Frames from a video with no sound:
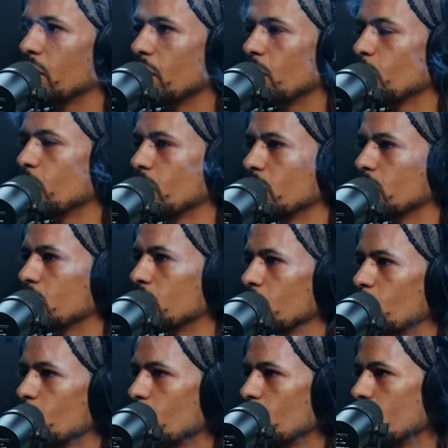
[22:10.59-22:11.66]
They want,
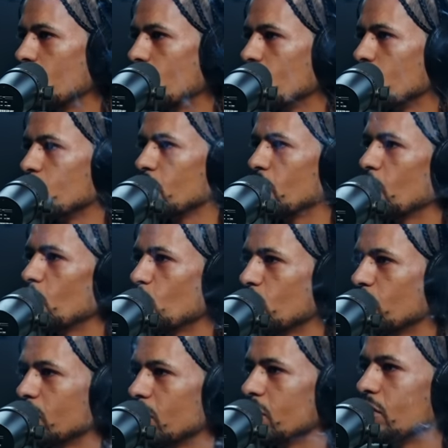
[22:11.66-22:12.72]
they want to know. They
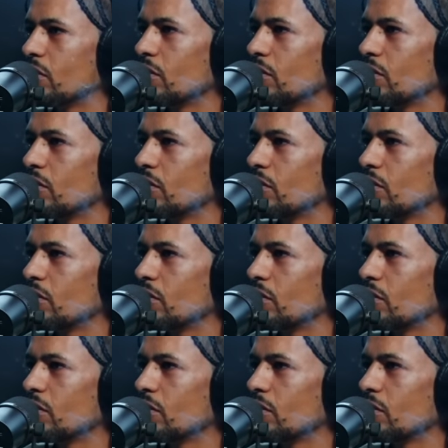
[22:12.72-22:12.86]
noisy.